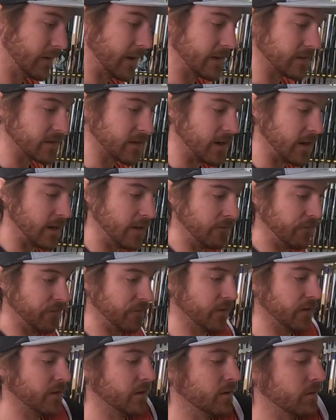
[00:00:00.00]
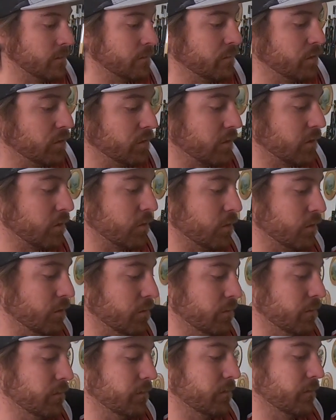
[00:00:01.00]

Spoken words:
That's off, pull our oil